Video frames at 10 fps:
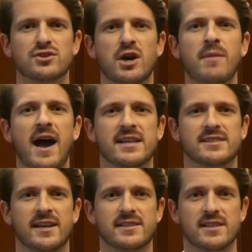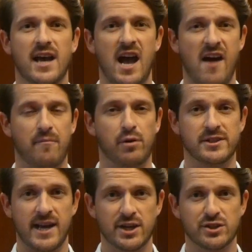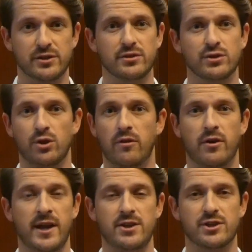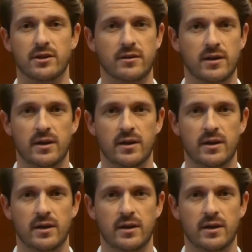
Some assets have protection due to their nature,